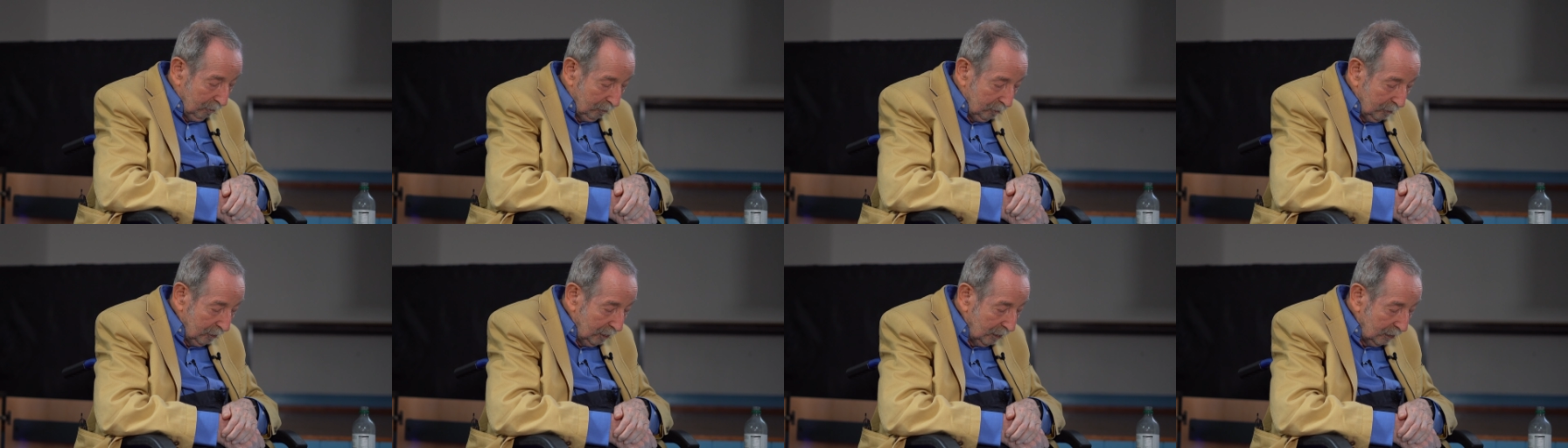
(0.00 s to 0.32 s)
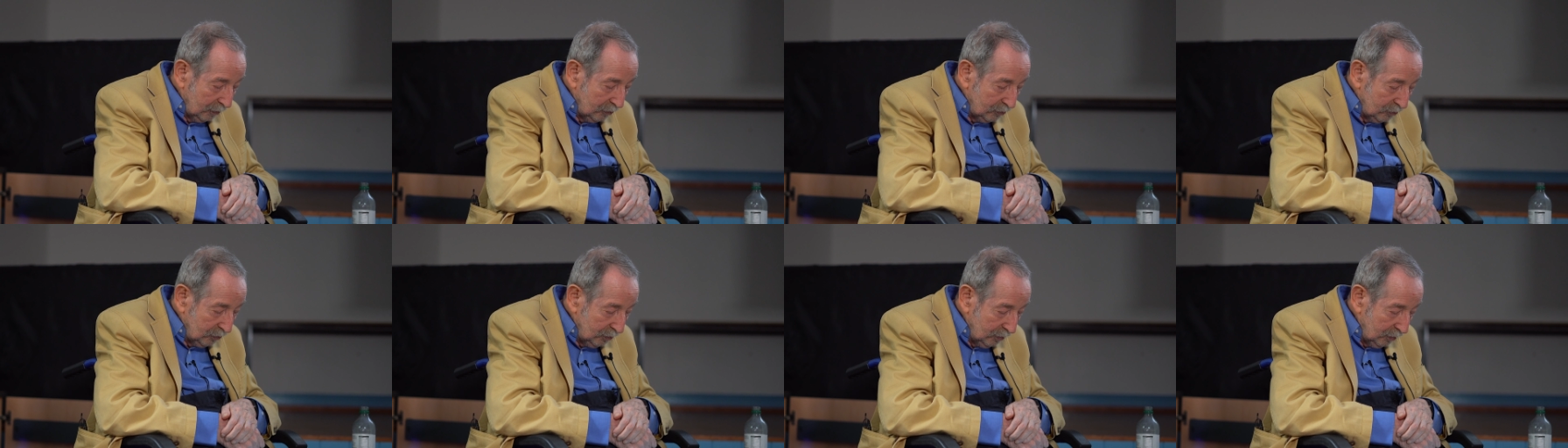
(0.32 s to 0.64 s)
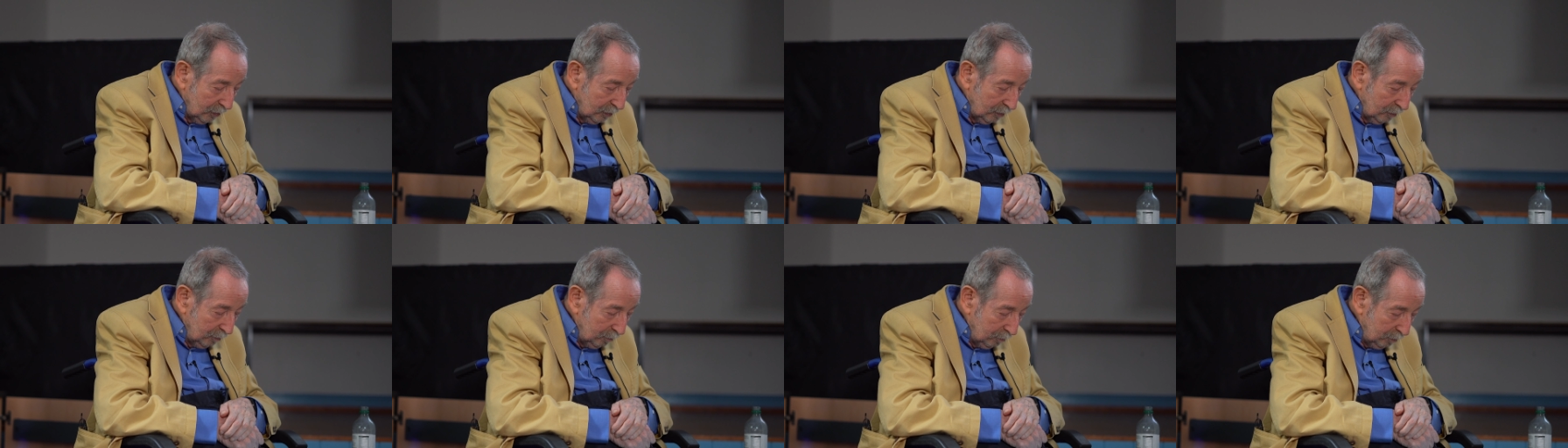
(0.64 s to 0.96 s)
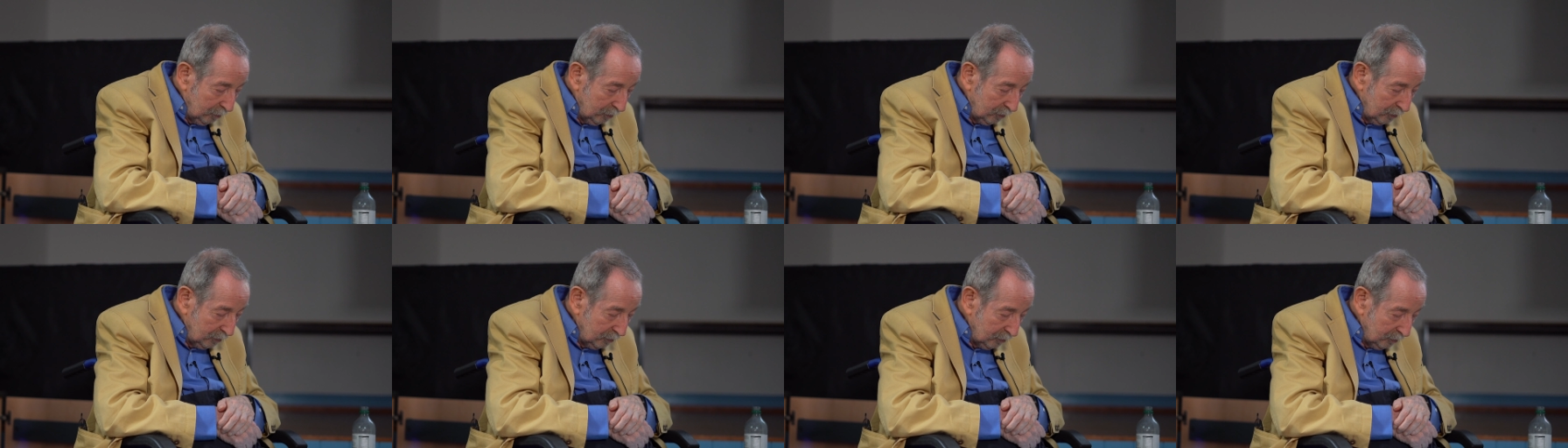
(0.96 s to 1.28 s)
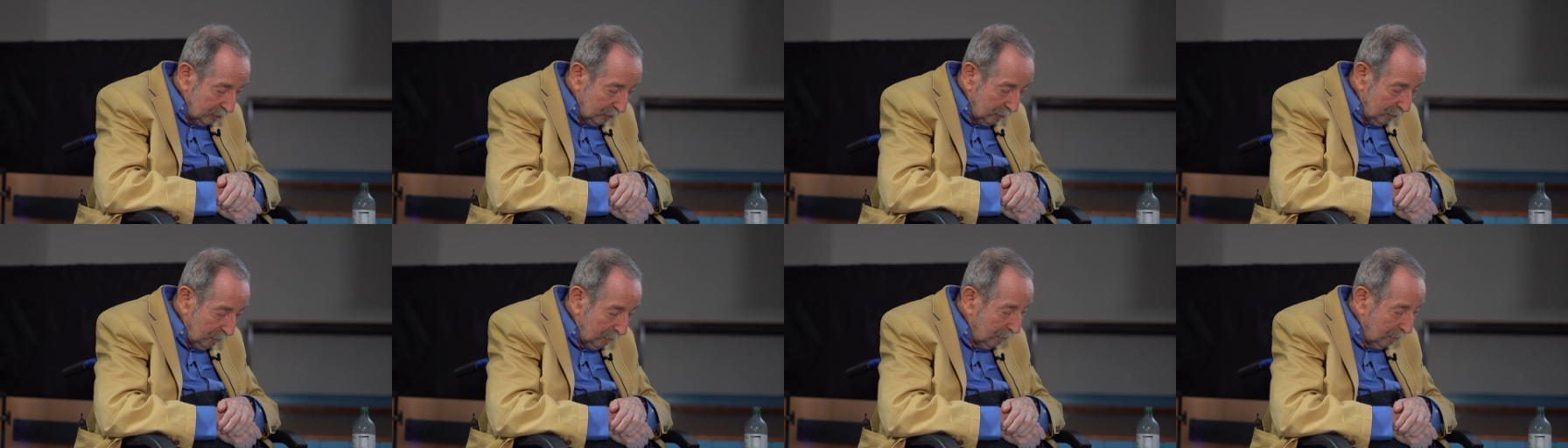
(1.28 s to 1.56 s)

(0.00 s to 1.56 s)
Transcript: Next slide, please.